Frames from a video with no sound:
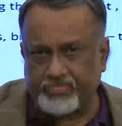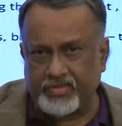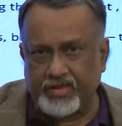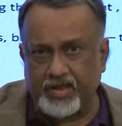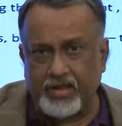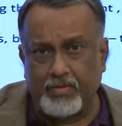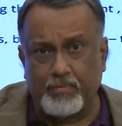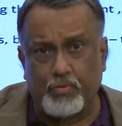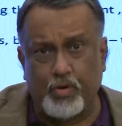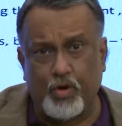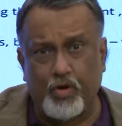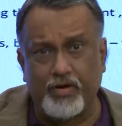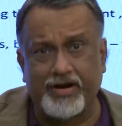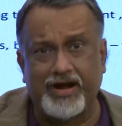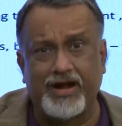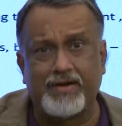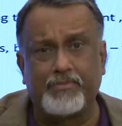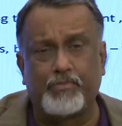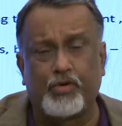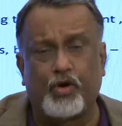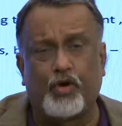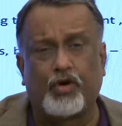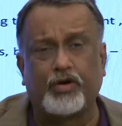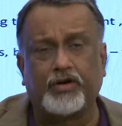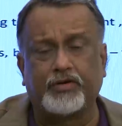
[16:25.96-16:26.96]
more and
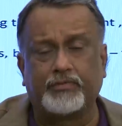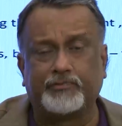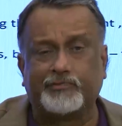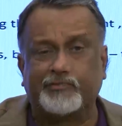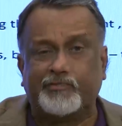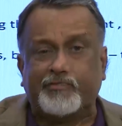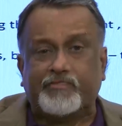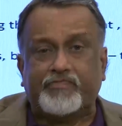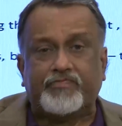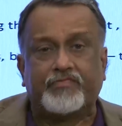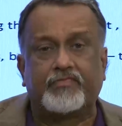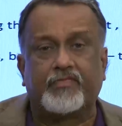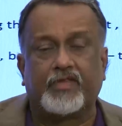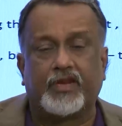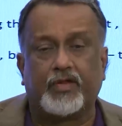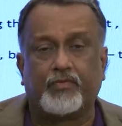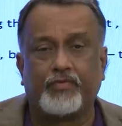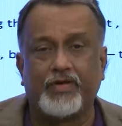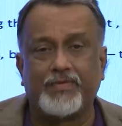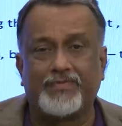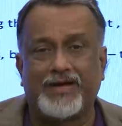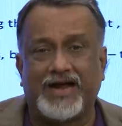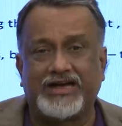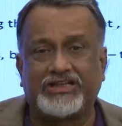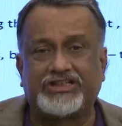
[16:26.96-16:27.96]
more. We
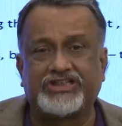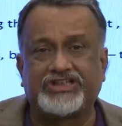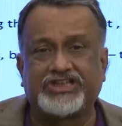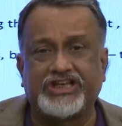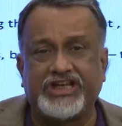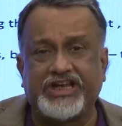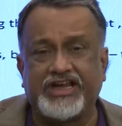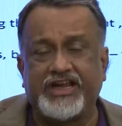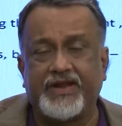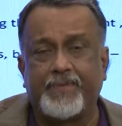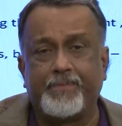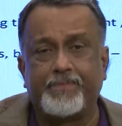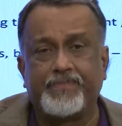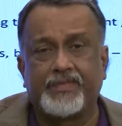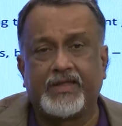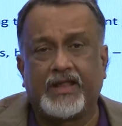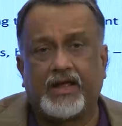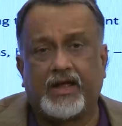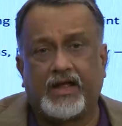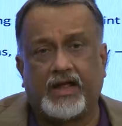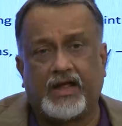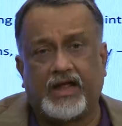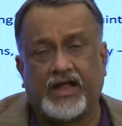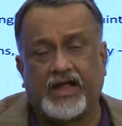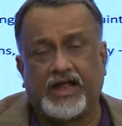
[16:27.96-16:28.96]
might see
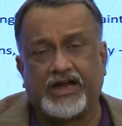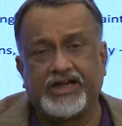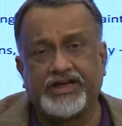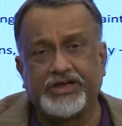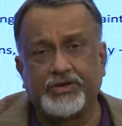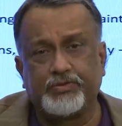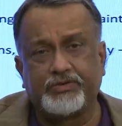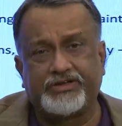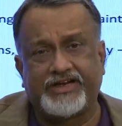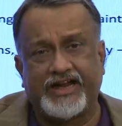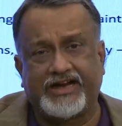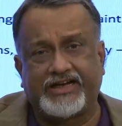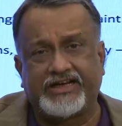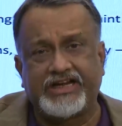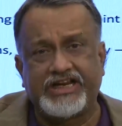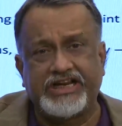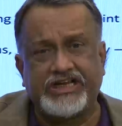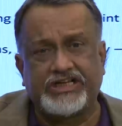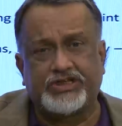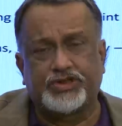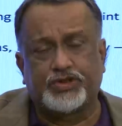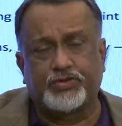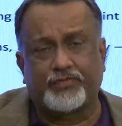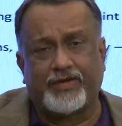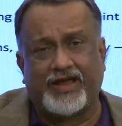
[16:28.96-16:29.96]
new
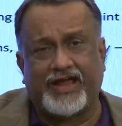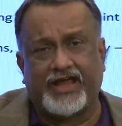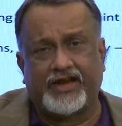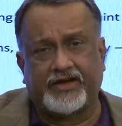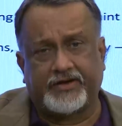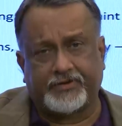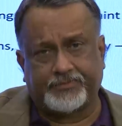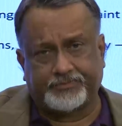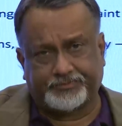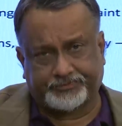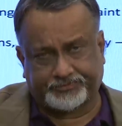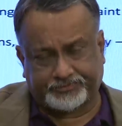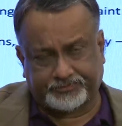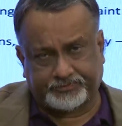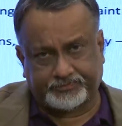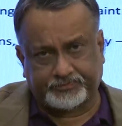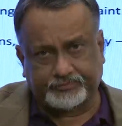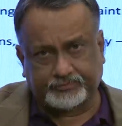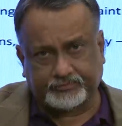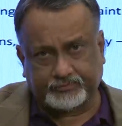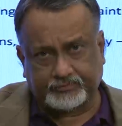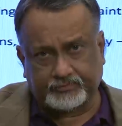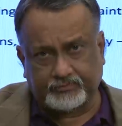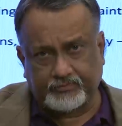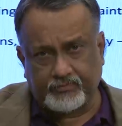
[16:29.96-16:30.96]
techniques where
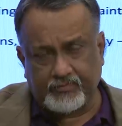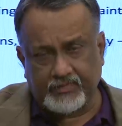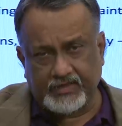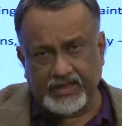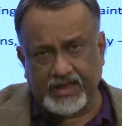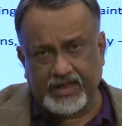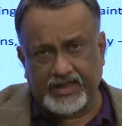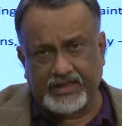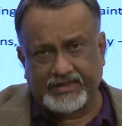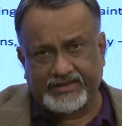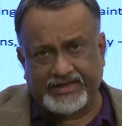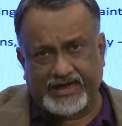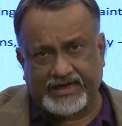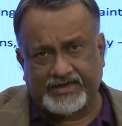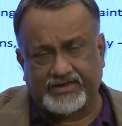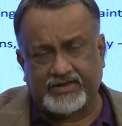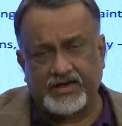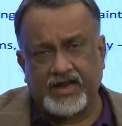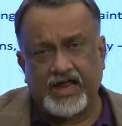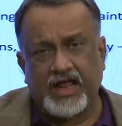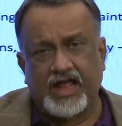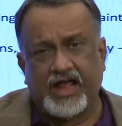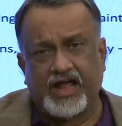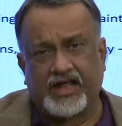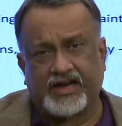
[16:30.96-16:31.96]
that
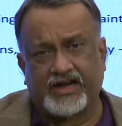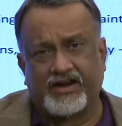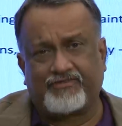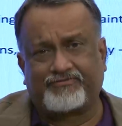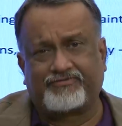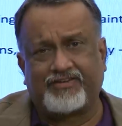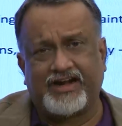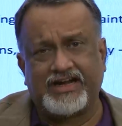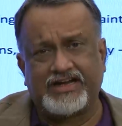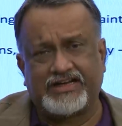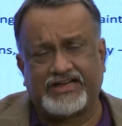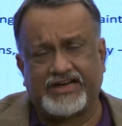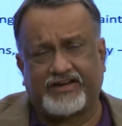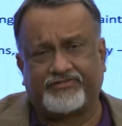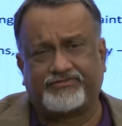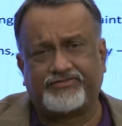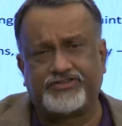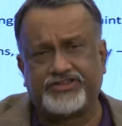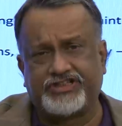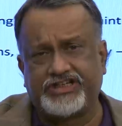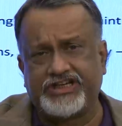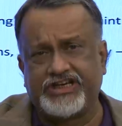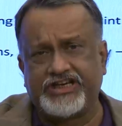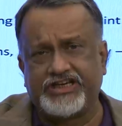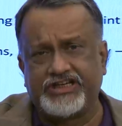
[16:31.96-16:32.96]
rough and tough
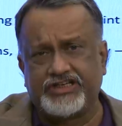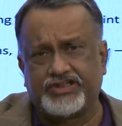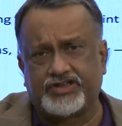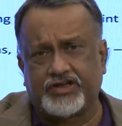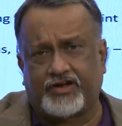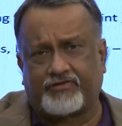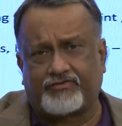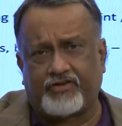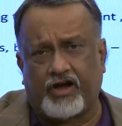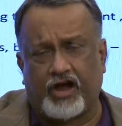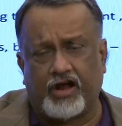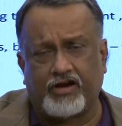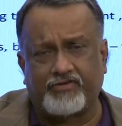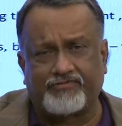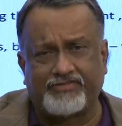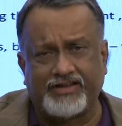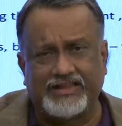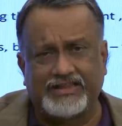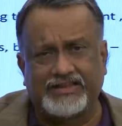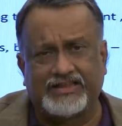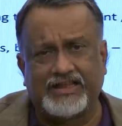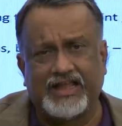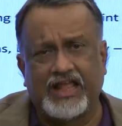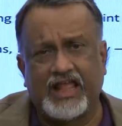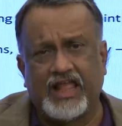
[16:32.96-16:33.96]
genes of
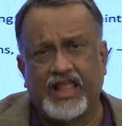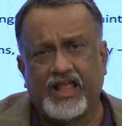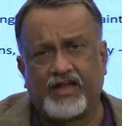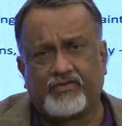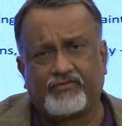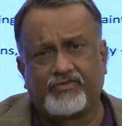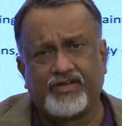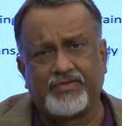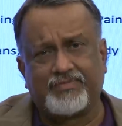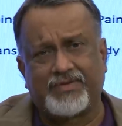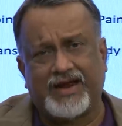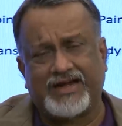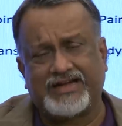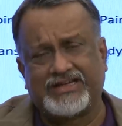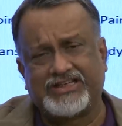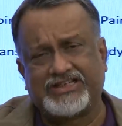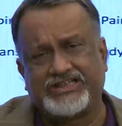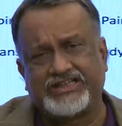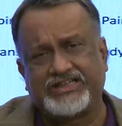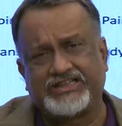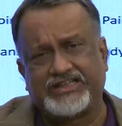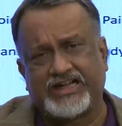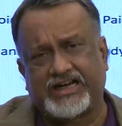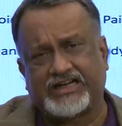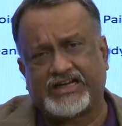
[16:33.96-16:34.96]
Arvind, we might
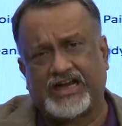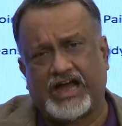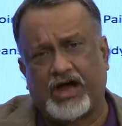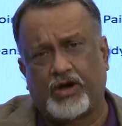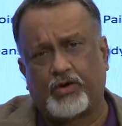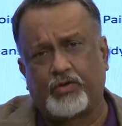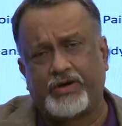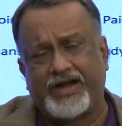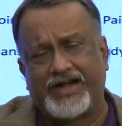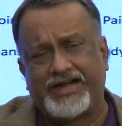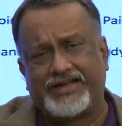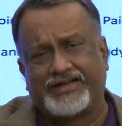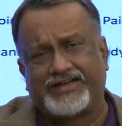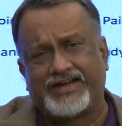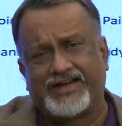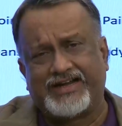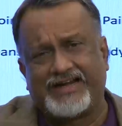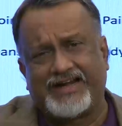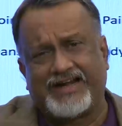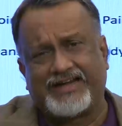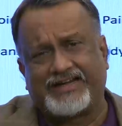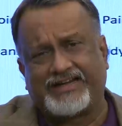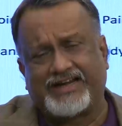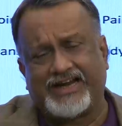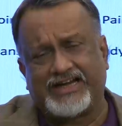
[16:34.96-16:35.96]
see that how
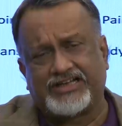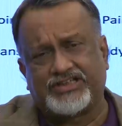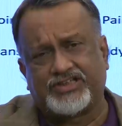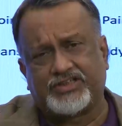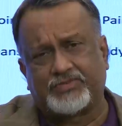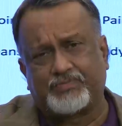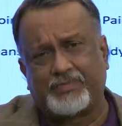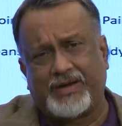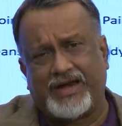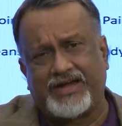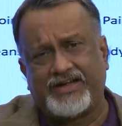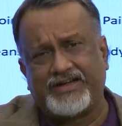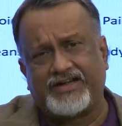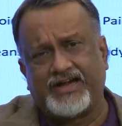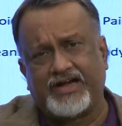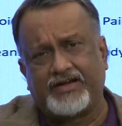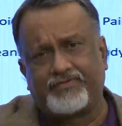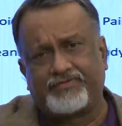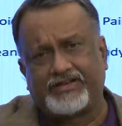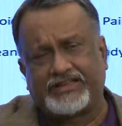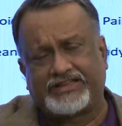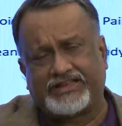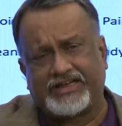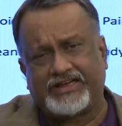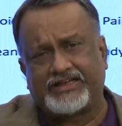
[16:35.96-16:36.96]
internet gets blended
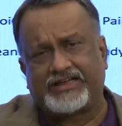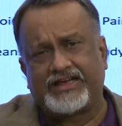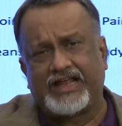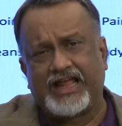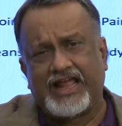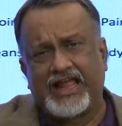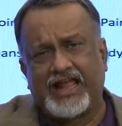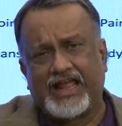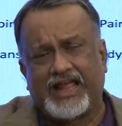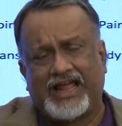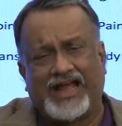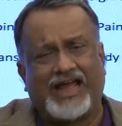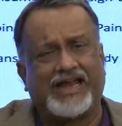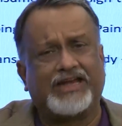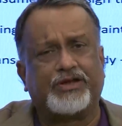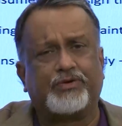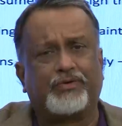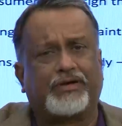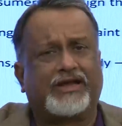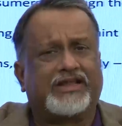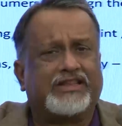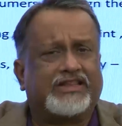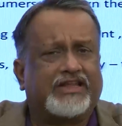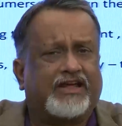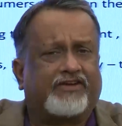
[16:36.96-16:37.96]
with it, and you
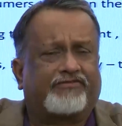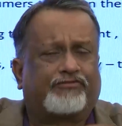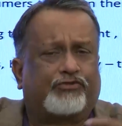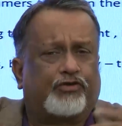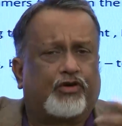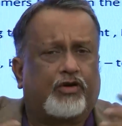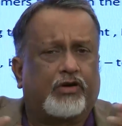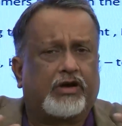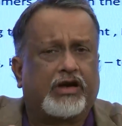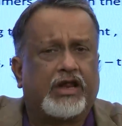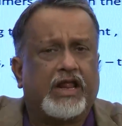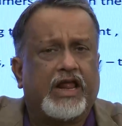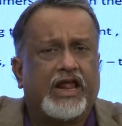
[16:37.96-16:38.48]
can therefore